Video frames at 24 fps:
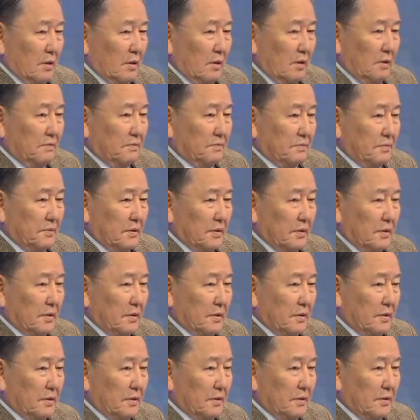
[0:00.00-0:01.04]
if
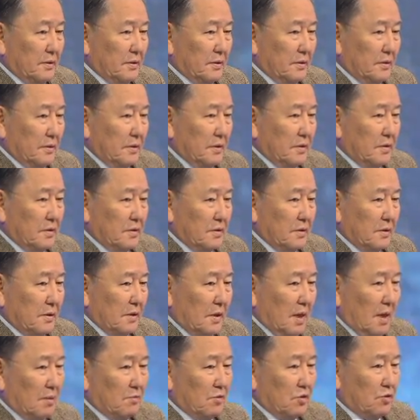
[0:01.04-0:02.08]
this
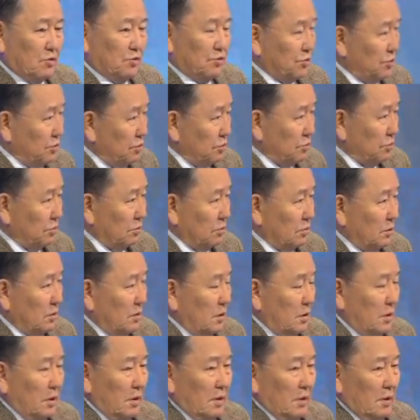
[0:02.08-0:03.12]
comes true,
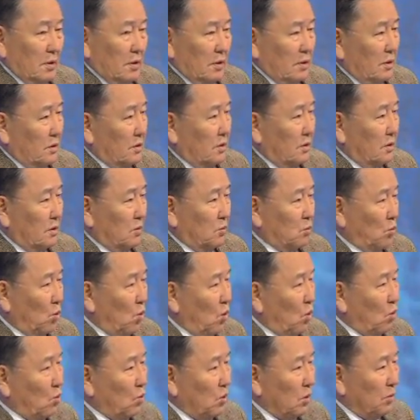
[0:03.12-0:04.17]
the
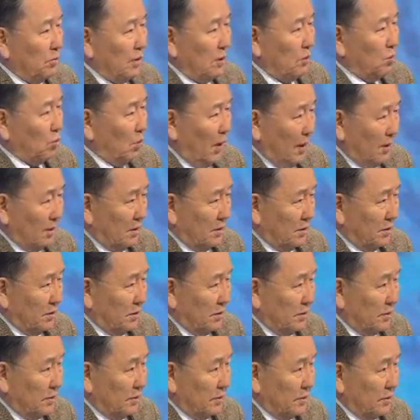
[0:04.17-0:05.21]
war will be widened.
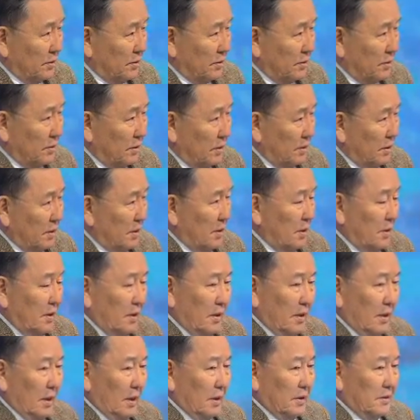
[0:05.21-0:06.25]

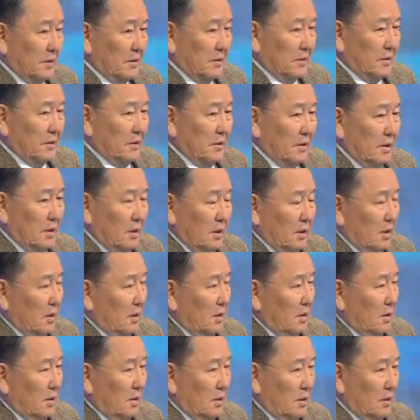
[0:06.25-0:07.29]
And
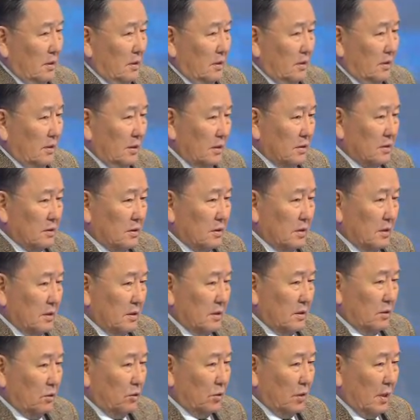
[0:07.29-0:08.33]
let's
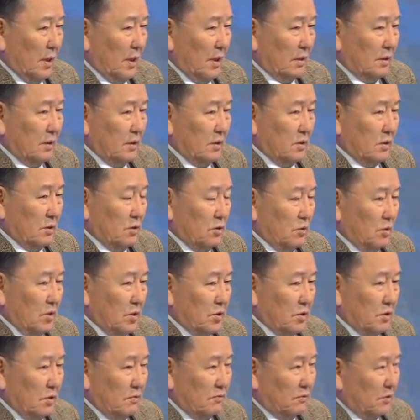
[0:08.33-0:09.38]
look at this
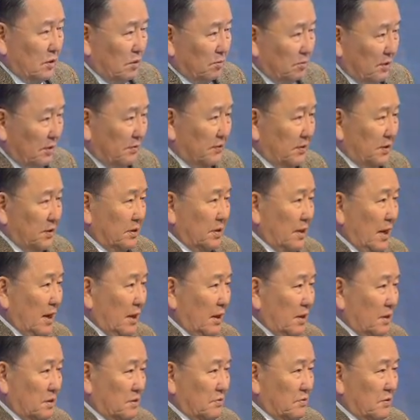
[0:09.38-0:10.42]
situation from different
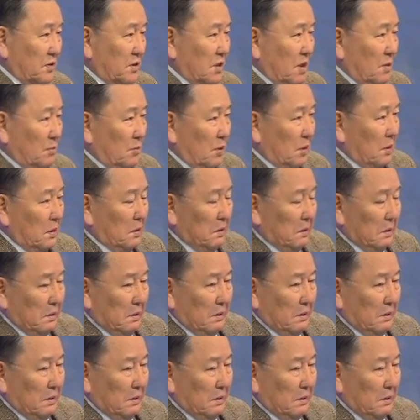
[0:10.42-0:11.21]
angles. For example,